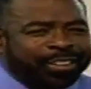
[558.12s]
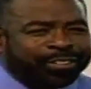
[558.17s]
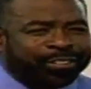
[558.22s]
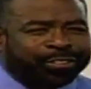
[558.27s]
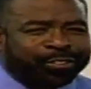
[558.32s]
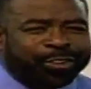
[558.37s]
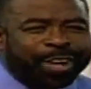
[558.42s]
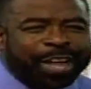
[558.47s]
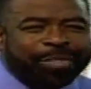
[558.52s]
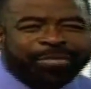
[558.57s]

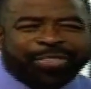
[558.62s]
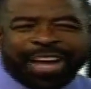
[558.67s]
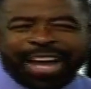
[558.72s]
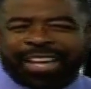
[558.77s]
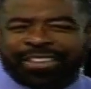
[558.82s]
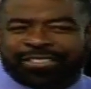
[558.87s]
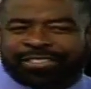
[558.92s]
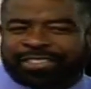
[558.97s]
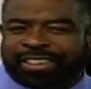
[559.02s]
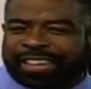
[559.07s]
strength
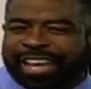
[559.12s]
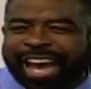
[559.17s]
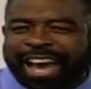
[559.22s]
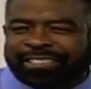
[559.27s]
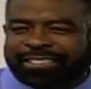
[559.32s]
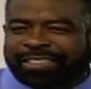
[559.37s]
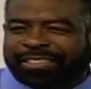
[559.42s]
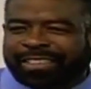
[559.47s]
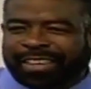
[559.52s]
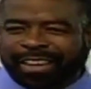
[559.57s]
and
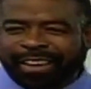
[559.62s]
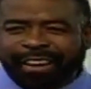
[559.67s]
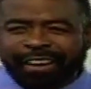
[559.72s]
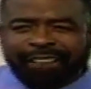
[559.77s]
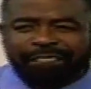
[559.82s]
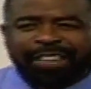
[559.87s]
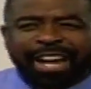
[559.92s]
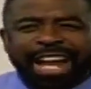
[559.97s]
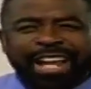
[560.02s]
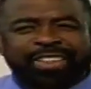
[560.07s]
sagacity,
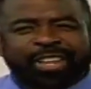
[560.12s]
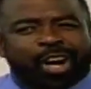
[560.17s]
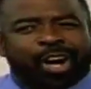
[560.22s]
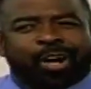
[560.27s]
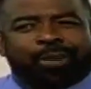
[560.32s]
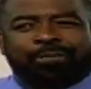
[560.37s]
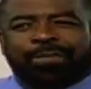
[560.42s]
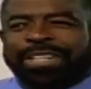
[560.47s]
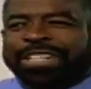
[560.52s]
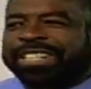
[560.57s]
faith,
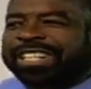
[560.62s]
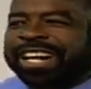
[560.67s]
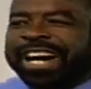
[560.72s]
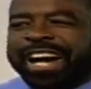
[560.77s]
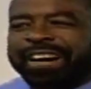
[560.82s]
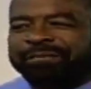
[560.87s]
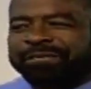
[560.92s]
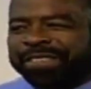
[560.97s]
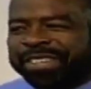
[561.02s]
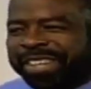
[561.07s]
hope, and
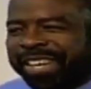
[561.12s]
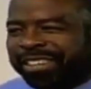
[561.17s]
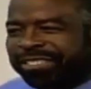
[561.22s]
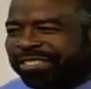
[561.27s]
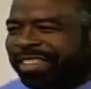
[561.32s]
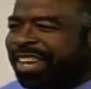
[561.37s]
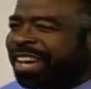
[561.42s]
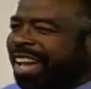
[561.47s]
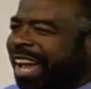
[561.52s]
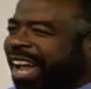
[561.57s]

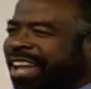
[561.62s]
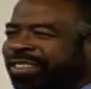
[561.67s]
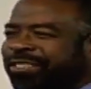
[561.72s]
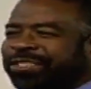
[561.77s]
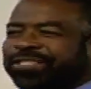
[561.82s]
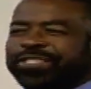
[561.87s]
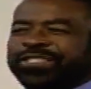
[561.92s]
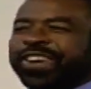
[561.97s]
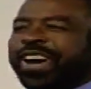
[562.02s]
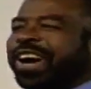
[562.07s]
confidence, and
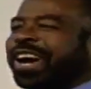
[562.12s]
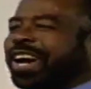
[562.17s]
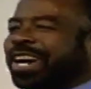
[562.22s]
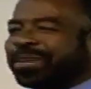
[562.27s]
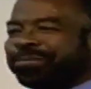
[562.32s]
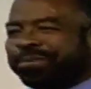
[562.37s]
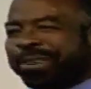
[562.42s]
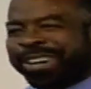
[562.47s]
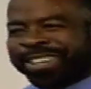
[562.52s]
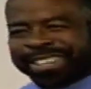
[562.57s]

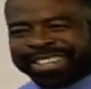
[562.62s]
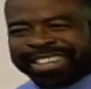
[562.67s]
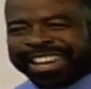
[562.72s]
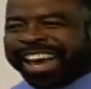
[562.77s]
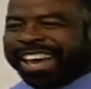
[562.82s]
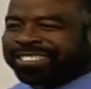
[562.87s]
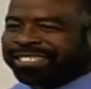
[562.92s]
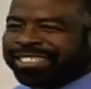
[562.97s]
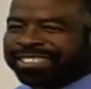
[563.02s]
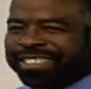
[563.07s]
stern
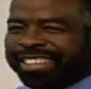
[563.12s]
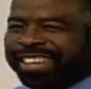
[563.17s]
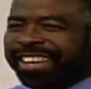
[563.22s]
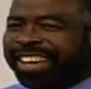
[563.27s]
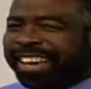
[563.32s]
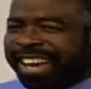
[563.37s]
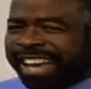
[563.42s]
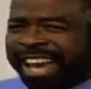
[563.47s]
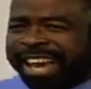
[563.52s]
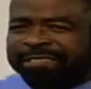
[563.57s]
pertinacity,
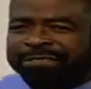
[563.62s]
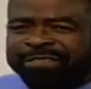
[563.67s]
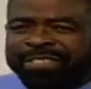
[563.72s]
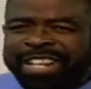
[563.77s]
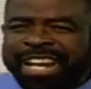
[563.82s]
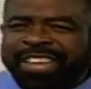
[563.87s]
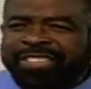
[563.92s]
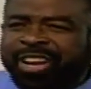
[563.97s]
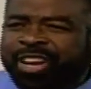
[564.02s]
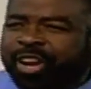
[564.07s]
if
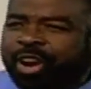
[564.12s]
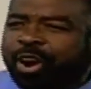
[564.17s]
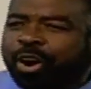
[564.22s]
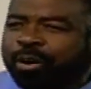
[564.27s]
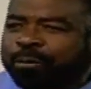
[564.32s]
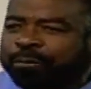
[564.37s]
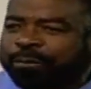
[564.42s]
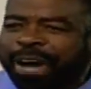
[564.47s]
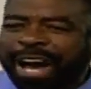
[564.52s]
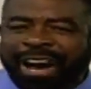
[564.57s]
neither
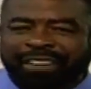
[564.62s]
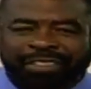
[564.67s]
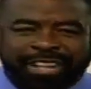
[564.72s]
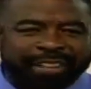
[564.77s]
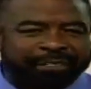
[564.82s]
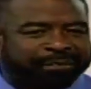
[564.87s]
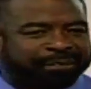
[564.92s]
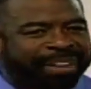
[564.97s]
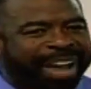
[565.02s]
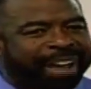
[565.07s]
cold
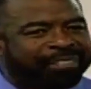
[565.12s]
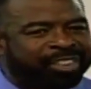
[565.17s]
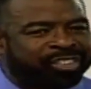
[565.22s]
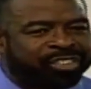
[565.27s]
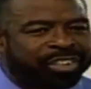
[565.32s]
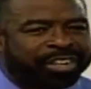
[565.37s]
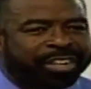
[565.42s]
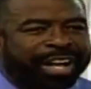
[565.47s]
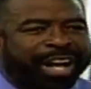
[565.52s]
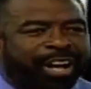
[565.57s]
poverty,
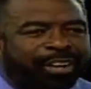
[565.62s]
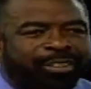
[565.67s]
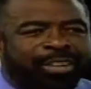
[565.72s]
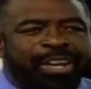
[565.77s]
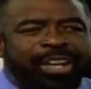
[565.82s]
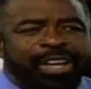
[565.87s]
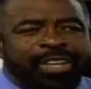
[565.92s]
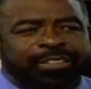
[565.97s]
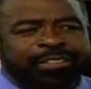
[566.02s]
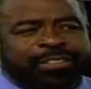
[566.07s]
famish, or
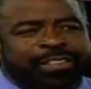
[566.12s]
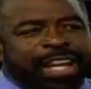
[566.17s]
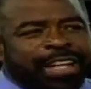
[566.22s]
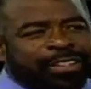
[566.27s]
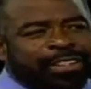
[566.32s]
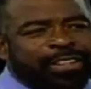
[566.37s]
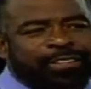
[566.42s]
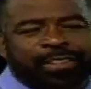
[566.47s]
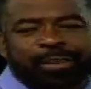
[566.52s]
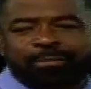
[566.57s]
gulf,
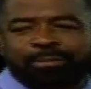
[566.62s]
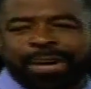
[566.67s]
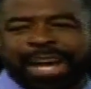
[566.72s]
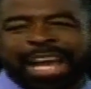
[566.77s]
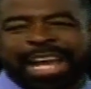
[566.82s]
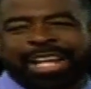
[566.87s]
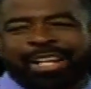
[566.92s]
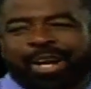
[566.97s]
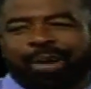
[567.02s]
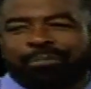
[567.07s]
sickness or
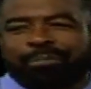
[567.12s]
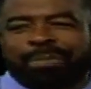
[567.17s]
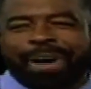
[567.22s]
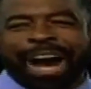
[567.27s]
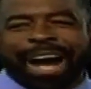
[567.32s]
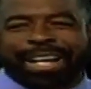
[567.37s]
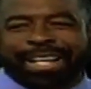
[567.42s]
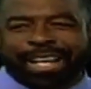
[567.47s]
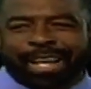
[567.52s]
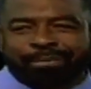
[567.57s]
pain, or
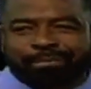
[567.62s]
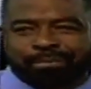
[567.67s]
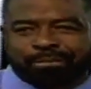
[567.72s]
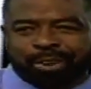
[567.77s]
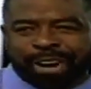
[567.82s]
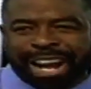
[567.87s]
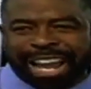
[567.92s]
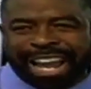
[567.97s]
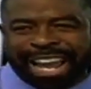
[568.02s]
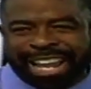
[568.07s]
body and
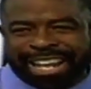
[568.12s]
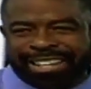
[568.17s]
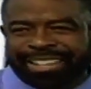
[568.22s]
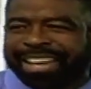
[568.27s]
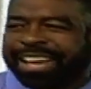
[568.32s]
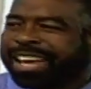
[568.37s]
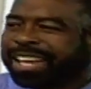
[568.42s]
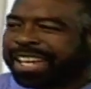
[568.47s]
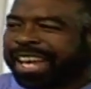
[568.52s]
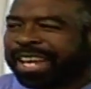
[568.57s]

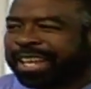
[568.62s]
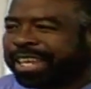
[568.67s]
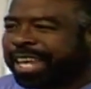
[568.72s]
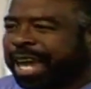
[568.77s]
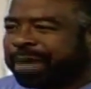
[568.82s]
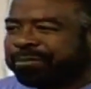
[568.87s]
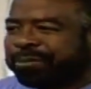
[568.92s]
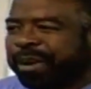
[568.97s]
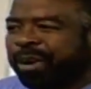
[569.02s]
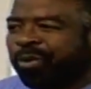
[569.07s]
brain can
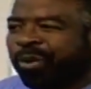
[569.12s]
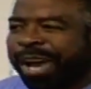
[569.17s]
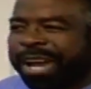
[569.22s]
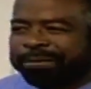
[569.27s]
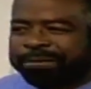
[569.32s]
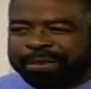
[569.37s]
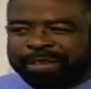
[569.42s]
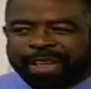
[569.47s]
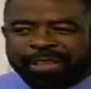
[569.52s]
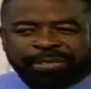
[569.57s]
keep you
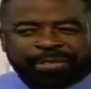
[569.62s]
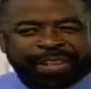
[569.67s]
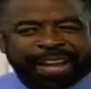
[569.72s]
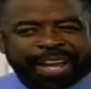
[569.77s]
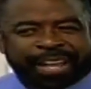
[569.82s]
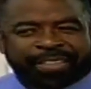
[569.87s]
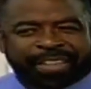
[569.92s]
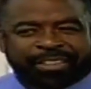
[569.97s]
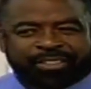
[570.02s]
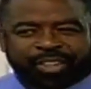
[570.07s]
away from the
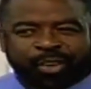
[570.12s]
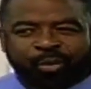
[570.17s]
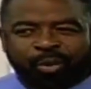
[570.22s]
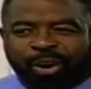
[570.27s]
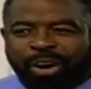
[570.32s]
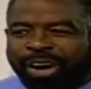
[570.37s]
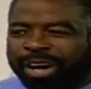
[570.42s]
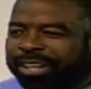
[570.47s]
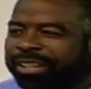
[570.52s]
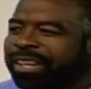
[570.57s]
thing that you
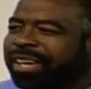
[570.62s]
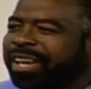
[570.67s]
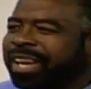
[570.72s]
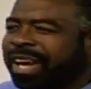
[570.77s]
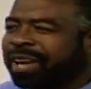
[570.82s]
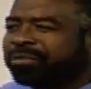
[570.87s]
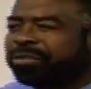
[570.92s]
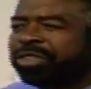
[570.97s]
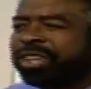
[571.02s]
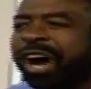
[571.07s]
want,
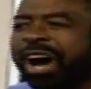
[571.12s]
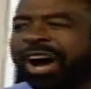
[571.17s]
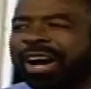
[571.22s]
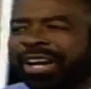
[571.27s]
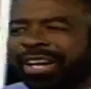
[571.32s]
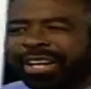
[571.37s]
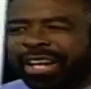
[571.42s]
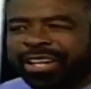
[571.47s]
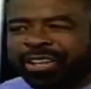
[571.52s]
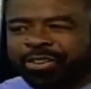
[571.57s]
if
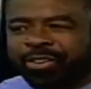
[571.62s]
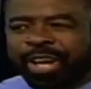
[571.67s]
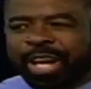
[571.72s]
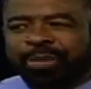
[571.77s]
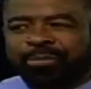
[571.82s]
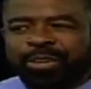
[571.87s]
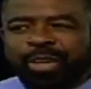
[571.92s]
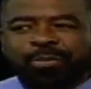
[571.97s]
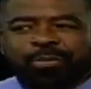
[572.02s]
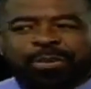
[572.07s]
dogged and
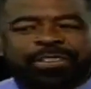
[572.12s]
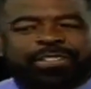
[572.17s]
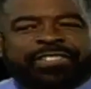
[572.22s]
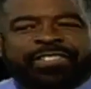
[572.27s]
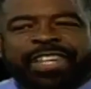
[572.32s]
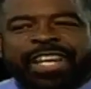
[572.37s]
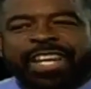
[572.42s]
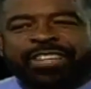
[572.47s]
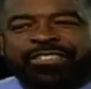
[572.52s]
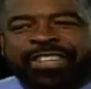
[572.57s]
grim you
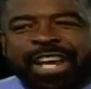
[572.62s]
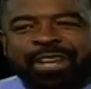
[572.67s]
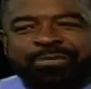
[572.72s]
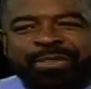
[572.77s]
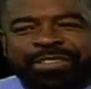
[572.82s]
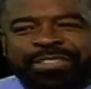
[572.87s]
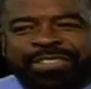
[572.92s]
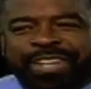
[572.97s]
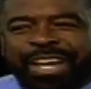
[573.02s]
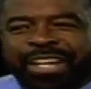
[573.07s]
besiege and
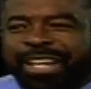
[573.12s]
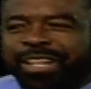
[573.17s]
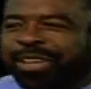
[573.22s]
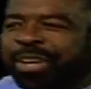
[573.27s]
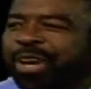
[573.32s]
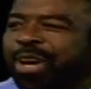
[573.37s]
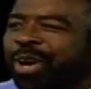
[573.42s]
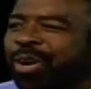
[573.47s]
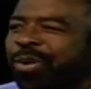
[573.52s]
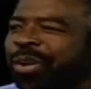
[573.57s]
beset
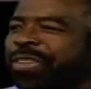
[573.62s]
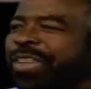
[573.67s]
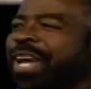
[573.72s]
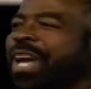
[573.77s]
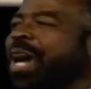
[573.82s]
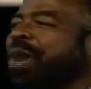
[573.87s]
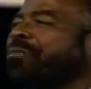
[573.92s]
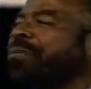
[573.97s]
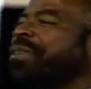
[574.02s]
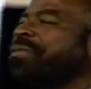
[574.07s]
it, with the
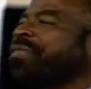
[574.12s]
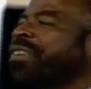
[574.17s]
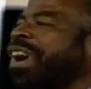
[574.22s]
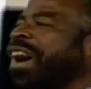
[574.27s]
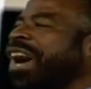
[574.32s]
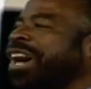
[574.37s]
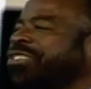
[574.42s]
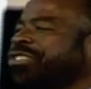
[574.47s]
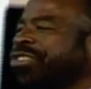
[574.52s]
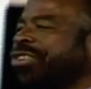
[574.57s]
help of
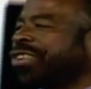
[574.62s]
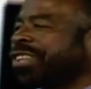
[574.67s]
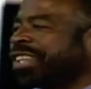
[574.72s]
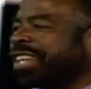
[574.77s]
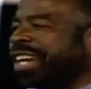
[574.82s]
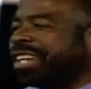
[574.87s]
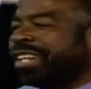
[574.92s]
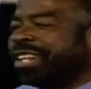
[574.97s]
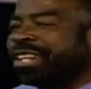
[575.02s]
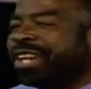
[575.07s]
God you'll
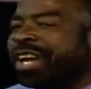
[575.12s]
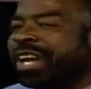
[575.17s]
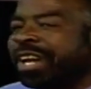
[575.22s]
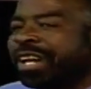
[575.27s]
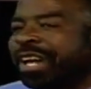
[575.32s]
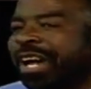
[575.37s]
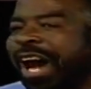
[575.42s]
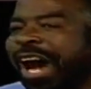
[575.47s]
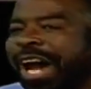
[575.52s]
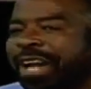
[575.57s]
get it.
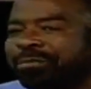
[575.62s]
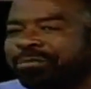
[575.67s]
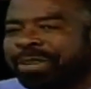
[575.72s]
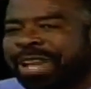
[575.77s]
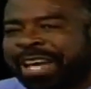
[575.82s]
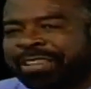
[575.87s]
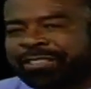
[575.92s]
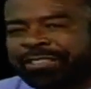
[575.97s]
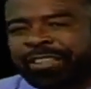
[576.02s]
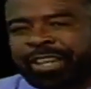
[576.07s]
God
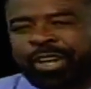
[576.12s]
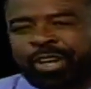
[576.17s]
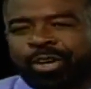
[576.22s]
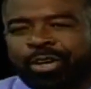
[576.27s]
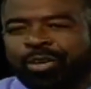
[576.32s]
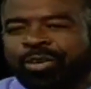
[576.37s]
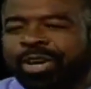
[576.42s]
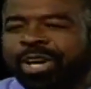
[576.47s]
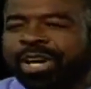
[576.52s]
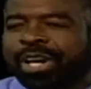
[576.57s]
bless
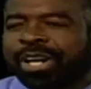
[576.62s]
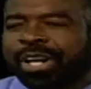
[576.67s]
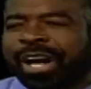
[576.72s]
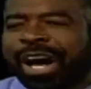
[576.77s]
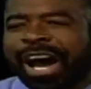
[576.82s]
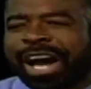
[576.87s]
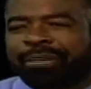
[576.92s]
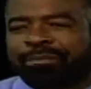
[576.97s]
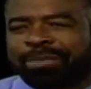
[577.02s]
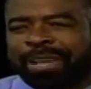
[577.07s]
you.
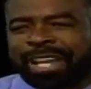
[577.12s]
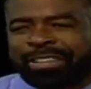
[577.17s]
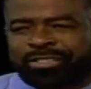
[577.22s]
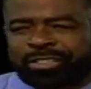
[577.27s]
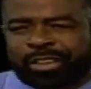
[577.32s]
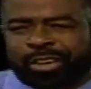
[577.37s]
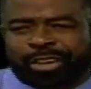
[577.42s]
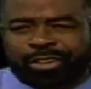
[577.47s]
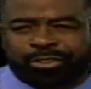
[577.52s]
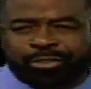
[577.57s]
God
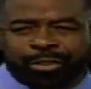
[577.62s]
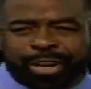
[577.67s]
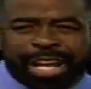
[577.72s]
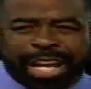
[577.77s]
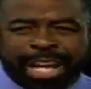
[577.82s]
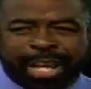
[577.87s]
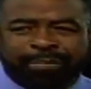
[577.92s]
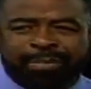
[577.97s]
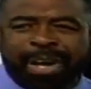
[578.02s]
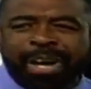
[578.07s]
bless your
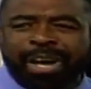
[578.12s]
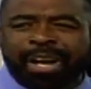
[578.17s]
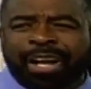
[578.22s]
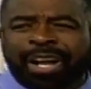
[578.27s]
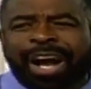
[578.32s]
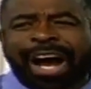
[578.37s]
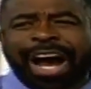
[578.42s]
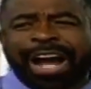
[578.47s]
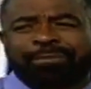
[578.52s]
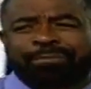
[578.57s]
dream.
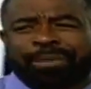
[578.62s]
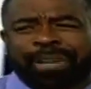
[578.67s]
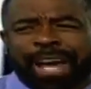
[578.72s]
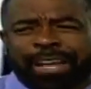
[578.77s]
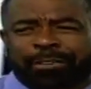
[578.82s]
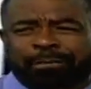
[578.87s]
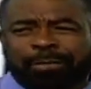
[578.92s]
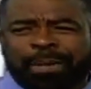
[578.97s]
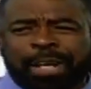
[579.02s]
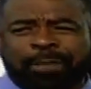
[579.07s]
God
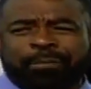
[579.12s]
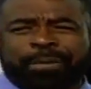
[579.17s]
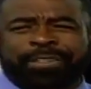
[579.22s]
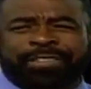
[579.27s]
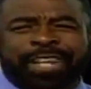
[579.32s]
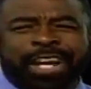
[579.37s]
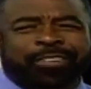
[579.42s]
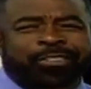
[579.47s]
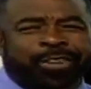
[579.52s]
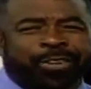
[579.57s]
bless peak
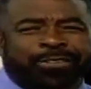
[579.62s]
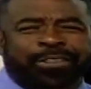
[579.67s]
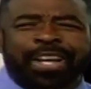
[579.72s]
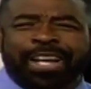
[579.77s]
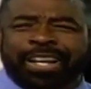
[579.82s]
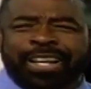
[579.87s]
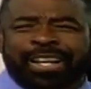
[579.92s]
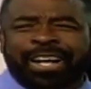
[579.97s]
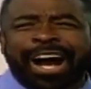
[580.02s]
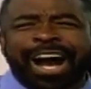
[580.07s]
potentials.
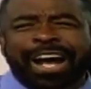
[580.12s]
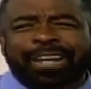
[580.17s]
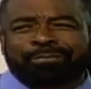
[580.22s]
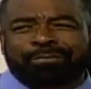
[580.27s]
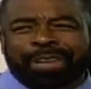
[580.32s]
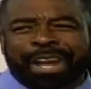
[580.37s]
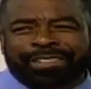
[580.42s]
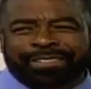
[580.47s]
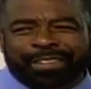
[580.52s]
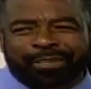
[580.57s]

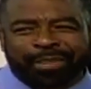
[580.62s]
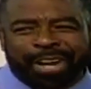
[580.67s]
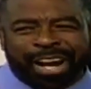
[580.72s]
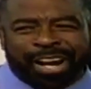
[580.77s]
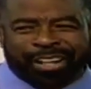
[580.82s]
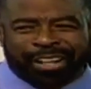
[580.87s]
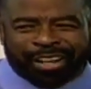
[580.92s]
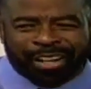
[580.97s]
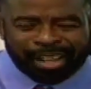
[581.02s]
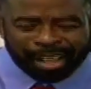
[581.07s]
God bless
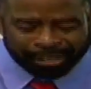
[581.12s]
America.